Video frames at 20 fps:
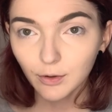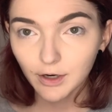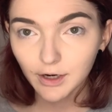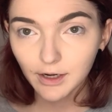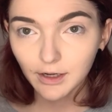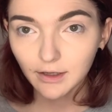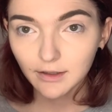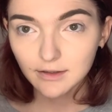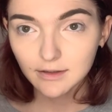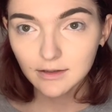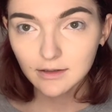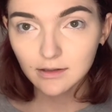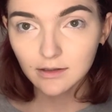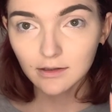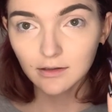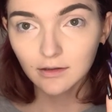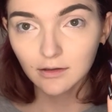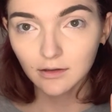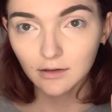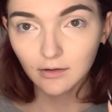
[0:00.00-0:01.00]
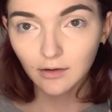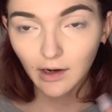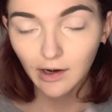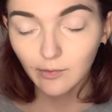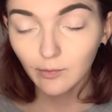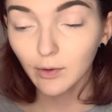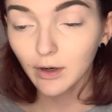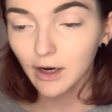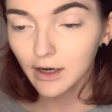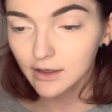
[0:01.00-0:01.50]
breaks
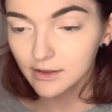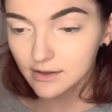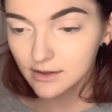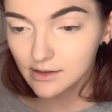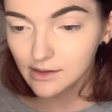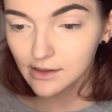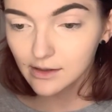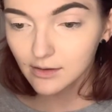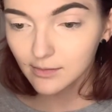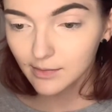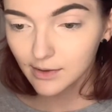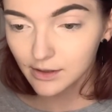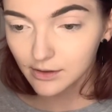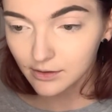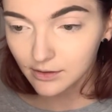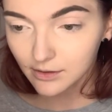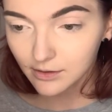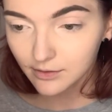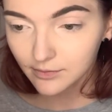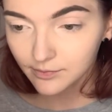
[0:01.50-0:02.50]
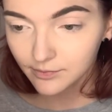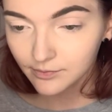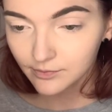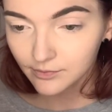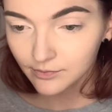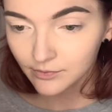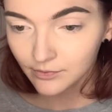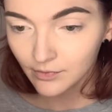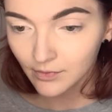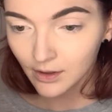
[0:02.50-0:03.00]
and what I could see in the mirror,
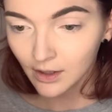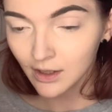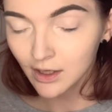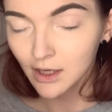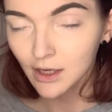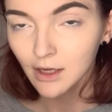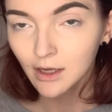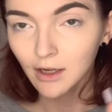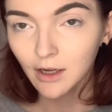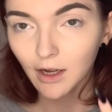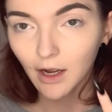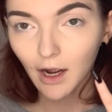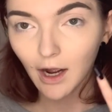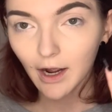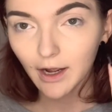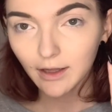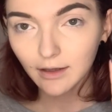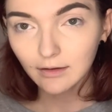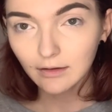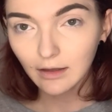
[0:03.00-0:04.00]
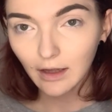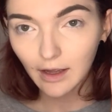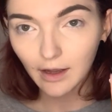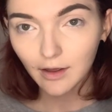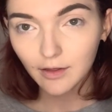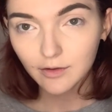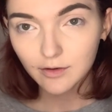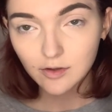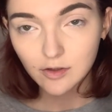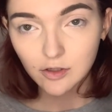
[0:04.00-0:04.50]
I
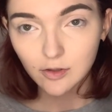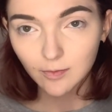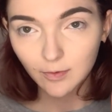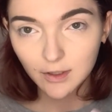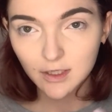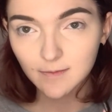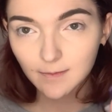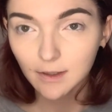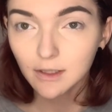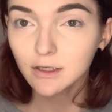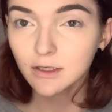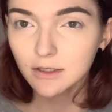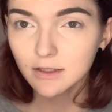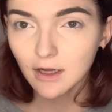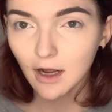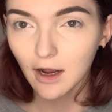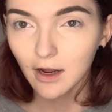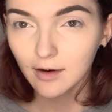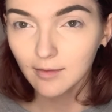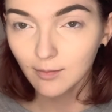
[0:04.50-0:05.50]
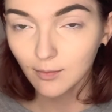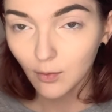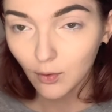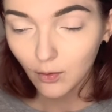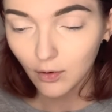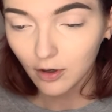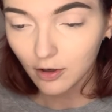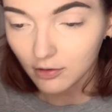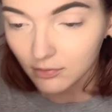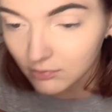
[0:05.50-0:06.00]
like the super sponge side
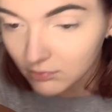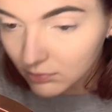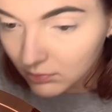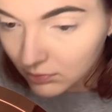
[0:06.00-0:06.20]
more.